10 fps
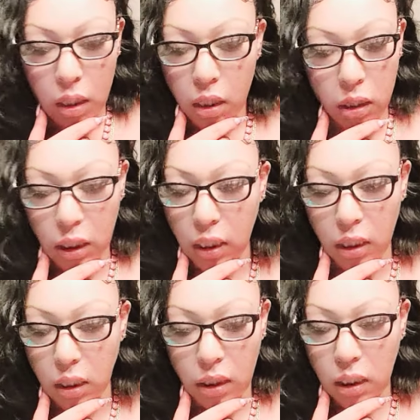
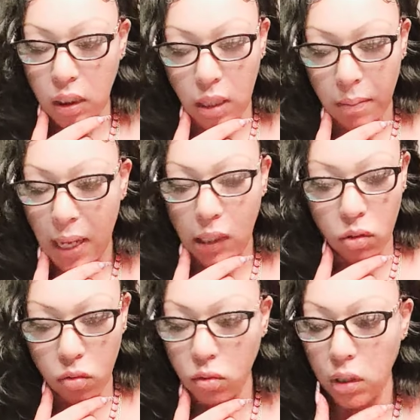then this is somebody
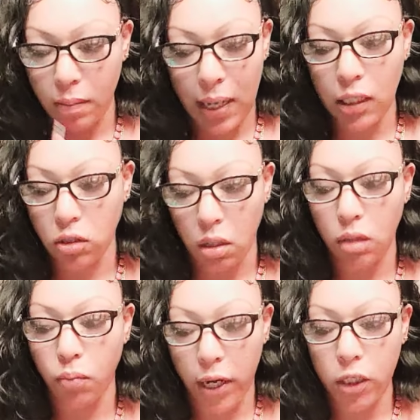who somebody is on the
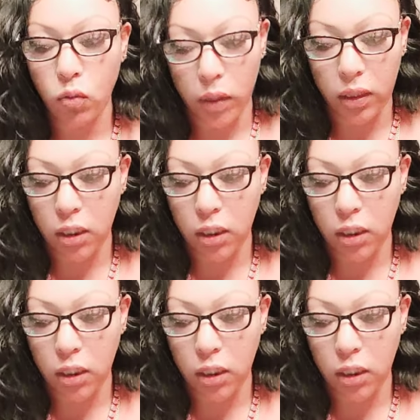breaks with.